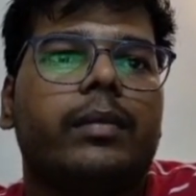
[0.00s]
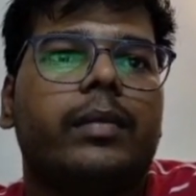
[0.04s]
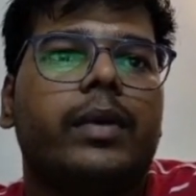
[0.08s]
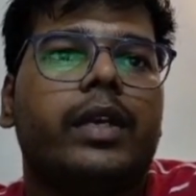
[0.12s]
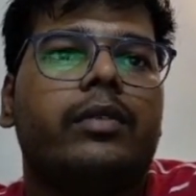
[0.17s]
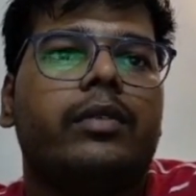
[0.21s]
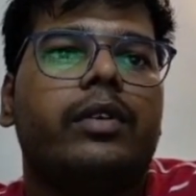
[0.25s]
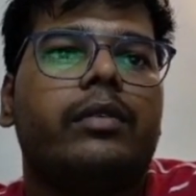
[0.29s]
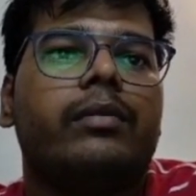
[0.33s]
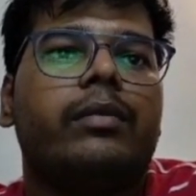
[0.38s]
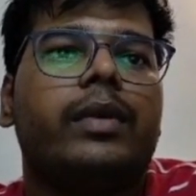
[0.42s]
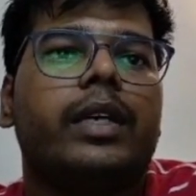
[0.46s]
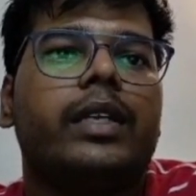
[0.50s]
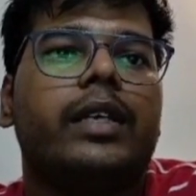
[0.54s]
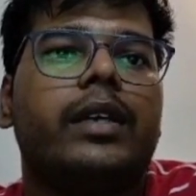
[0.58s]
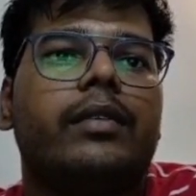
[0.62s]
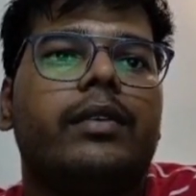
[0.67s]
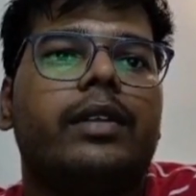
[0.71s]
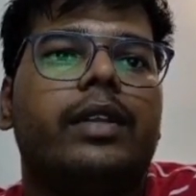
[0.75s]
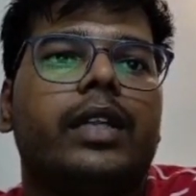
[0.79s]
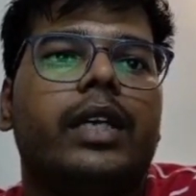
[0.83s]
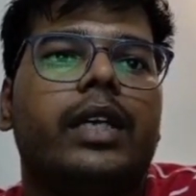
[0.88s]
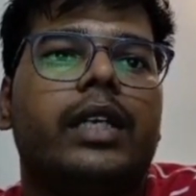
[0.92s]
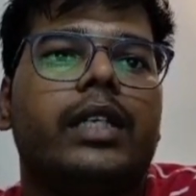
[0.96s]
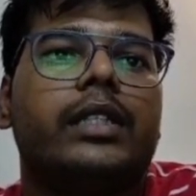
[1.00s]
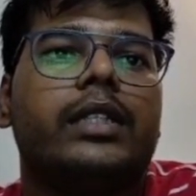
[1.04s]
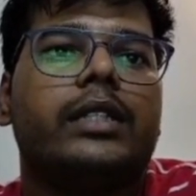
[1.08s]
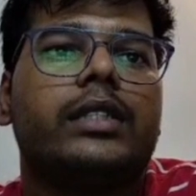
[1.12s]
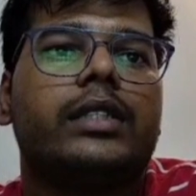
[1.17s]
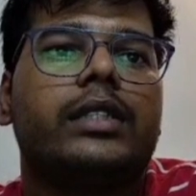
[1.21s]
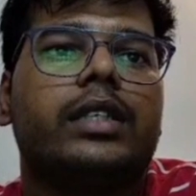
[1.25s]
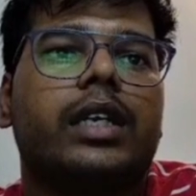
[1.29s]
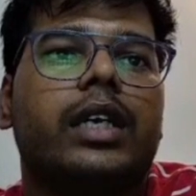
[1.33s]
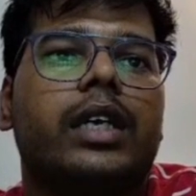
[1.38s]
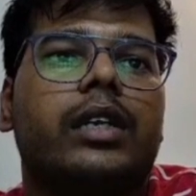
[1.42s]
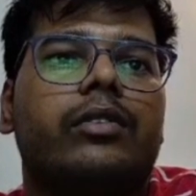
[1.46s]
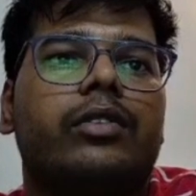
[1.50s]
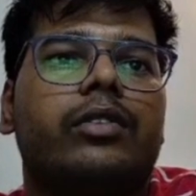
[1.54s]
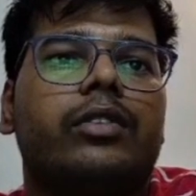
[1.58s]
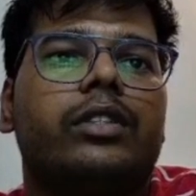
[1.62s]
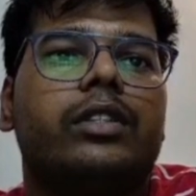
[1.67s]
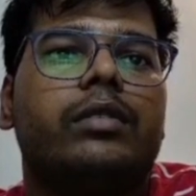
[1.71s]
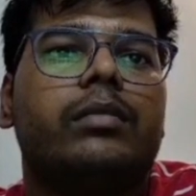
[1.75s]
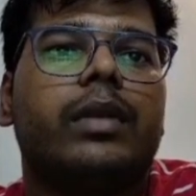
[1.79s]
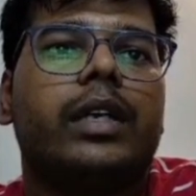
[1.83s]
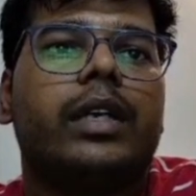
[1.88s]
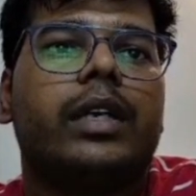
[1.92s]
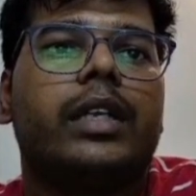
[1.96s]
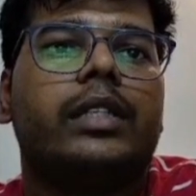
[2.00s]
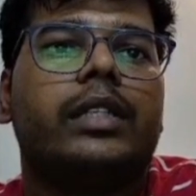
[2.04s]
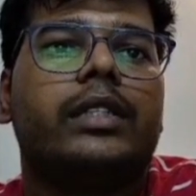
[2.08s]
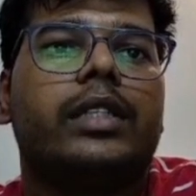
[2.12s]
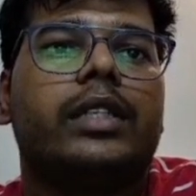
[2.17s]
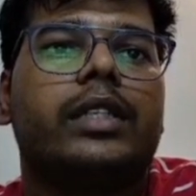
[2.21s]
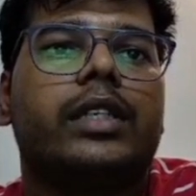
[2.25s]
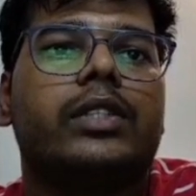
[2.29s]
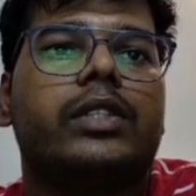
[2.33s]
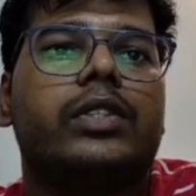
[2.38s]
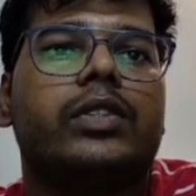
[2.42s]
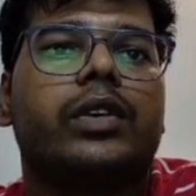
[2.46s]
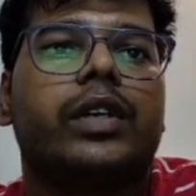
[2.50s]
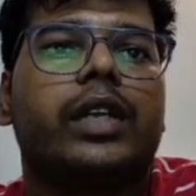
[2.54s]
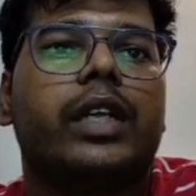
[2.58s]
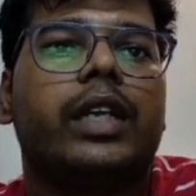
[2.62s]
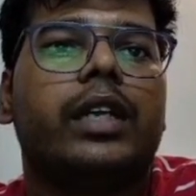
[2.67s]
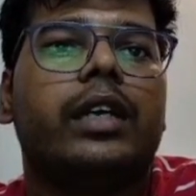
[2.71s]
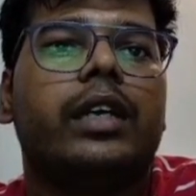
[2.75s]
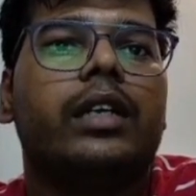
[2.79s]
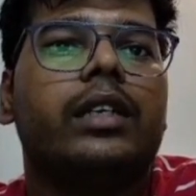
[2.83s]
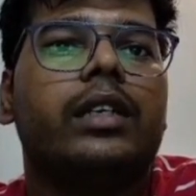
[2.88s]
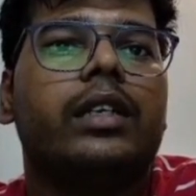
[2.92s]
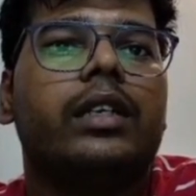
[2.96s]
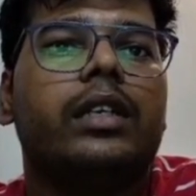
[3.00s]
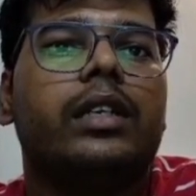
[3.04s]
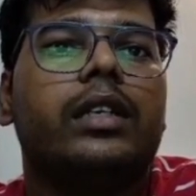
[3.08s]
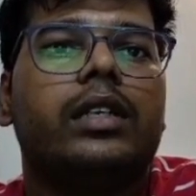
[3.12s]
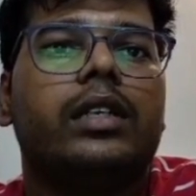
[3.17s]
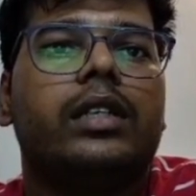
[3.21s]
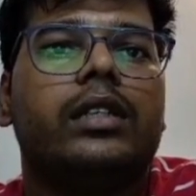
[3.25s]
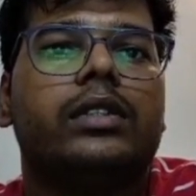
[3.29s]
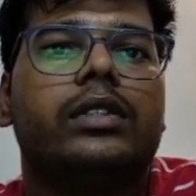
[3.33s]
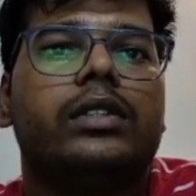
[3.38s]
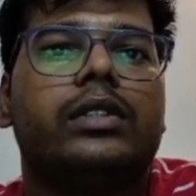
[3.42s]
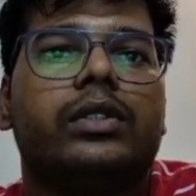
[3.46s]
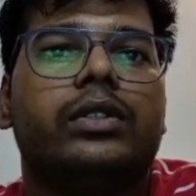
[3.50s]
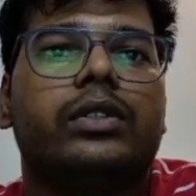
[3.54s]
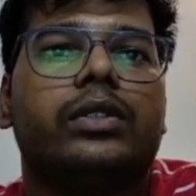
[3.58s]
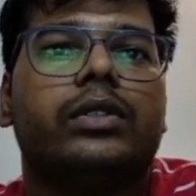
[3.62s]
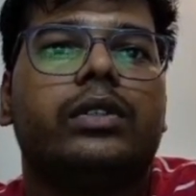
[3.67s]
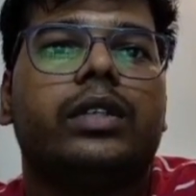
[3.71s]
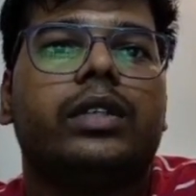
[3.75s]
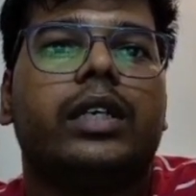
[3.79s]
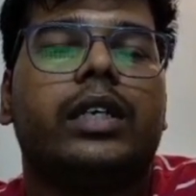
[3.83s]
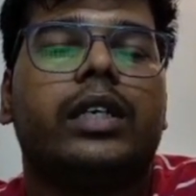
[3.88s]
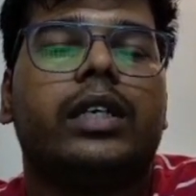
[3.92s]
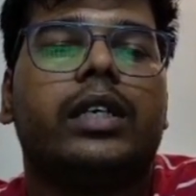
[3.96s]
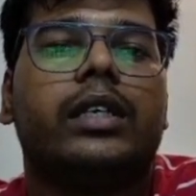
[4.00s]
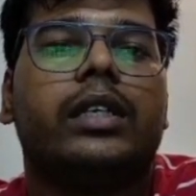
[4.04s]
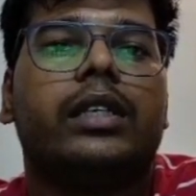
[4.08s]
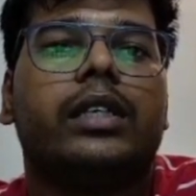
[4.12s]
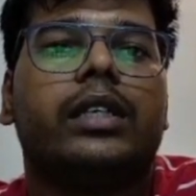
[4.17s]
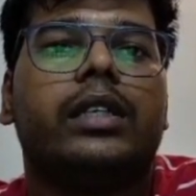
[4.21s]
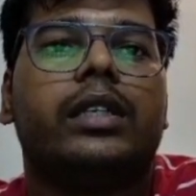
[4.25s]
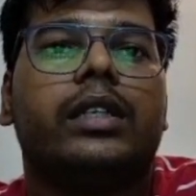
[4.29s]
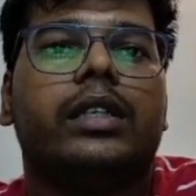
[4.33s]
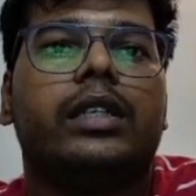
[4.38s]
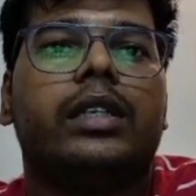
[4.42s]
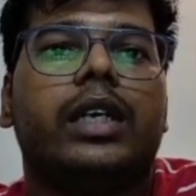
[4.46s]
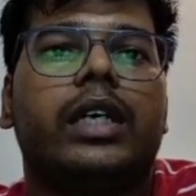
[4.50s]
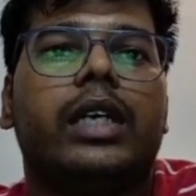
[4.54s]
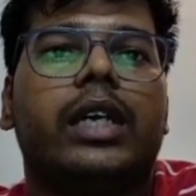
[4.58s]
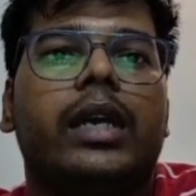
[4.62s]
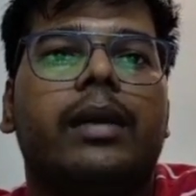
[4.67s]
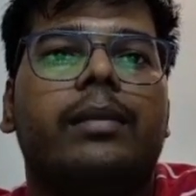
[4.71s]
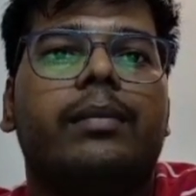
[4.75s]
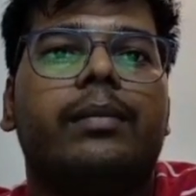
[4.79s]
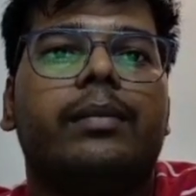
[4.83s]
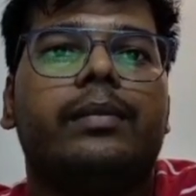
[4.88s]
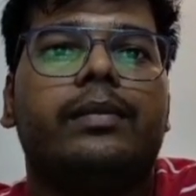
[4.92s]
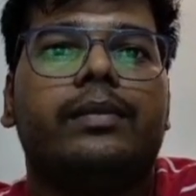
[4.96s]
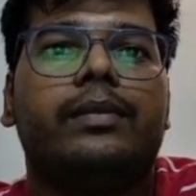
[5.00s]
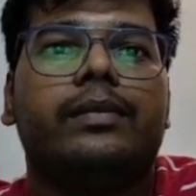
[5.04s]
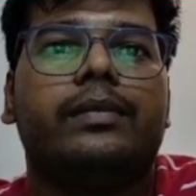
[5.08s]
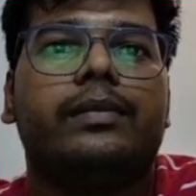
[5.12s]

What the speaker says: made one variable that is confusion matrix underscore LR. So and I have